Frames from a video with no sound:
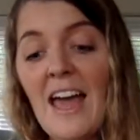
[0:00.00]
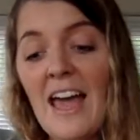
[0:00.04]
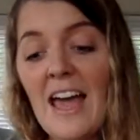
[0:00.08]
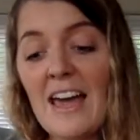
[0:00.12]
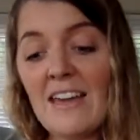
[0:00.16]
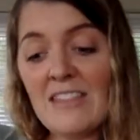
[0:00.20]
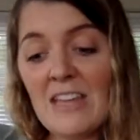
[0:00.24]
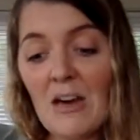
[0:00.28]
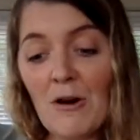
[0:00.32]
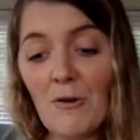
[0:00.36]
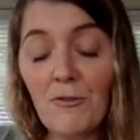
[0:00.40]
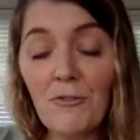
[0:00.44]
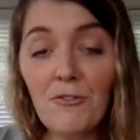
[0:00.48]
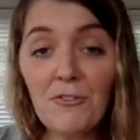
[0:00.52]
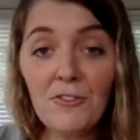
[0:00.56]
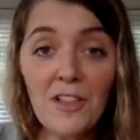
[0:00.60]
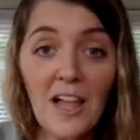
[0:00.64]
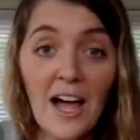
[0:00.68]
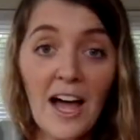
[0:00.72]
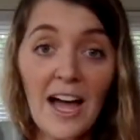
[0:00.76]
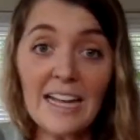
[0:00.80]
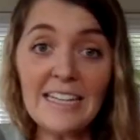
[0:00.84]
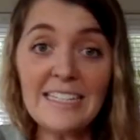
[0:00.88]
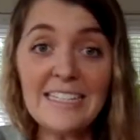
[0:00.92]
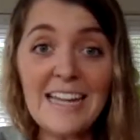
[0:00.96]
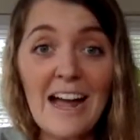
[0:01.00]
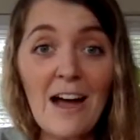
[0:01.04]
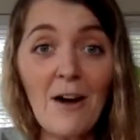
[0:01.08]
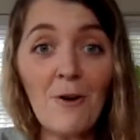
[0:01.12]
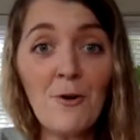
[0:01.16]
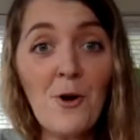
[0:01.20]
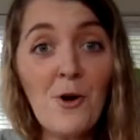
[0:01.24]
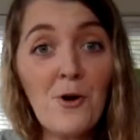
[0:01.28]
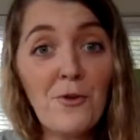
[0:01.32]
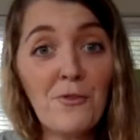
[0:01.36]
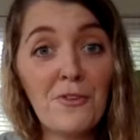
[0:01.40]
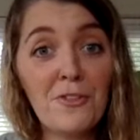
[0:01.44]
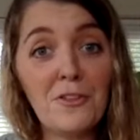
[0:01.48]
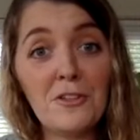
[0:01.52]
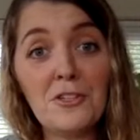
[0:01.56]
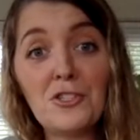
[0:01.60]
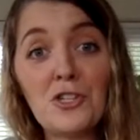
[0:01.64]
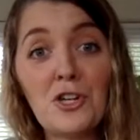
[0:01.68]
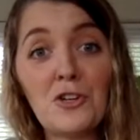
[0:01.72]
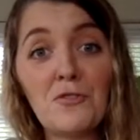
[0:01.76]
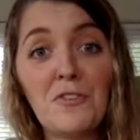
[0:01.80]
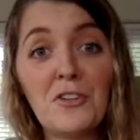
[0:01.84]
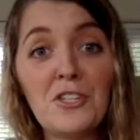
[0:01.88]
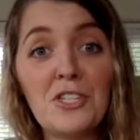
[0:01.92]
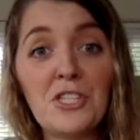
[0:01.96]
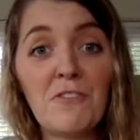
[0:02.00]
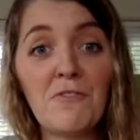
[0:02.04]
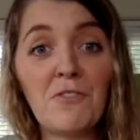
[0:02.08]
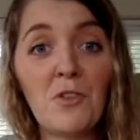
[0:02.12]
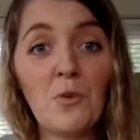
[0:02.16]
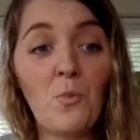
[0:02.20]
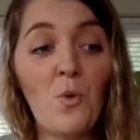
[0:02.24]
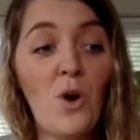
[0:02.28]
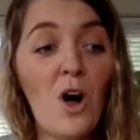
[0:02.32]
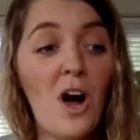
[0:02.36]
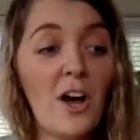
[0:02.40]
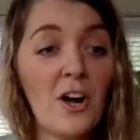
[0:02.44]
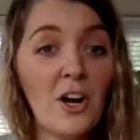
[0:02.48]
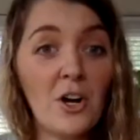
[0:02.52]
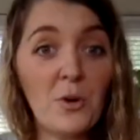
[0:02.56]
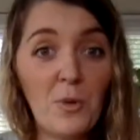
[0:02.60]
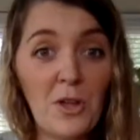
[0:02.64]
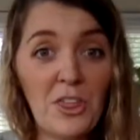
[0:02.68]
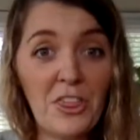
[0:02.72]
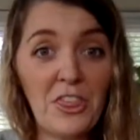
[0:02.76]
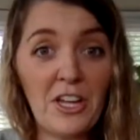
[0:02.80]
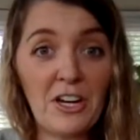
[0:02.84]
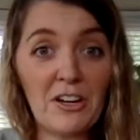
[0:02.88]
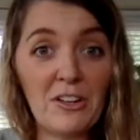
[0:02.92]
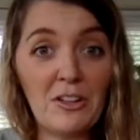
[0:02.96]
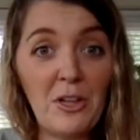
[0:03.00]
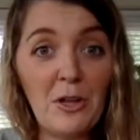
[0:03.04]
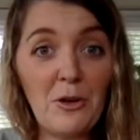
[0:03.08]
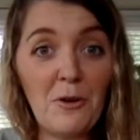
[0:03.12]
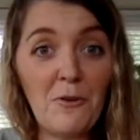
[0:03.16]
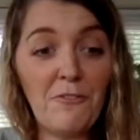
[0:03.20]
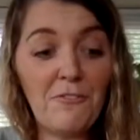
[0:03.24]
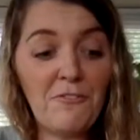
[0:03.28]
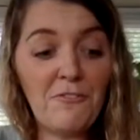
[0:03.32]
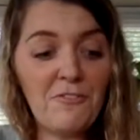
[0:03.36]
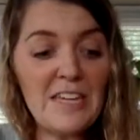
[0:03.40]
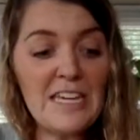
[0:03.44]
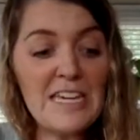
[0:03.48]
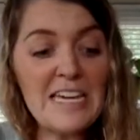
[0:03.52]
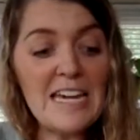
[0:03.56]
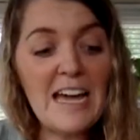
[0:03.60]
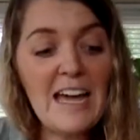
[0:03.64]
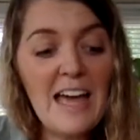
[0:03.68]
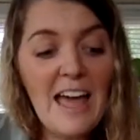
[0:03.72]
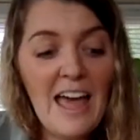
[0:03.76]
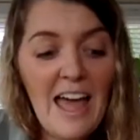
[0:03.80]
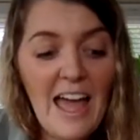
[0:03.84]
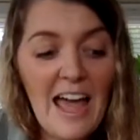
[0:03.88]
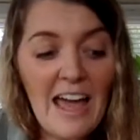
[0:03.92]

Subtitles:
And they'll fly down over the surface of the water with their little feet,